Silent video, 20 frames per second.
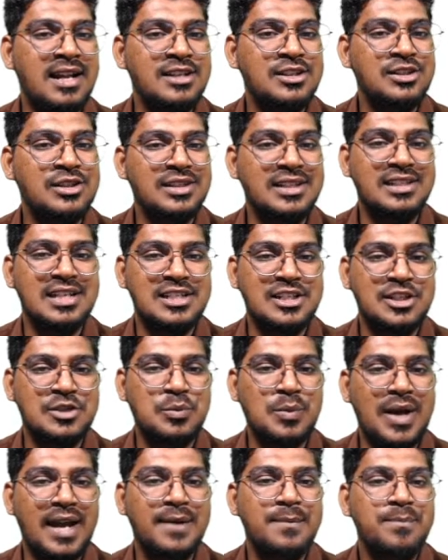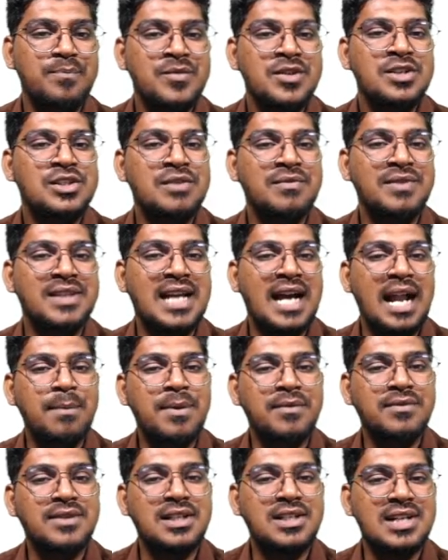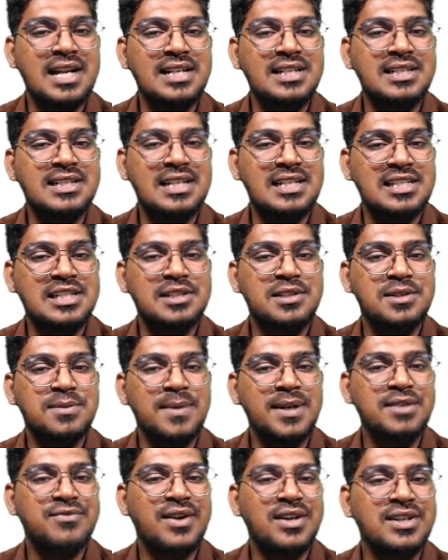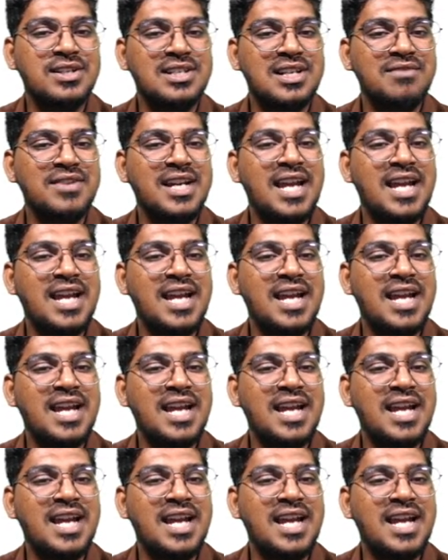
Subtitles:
also the test Y. So with the help of the train test split function,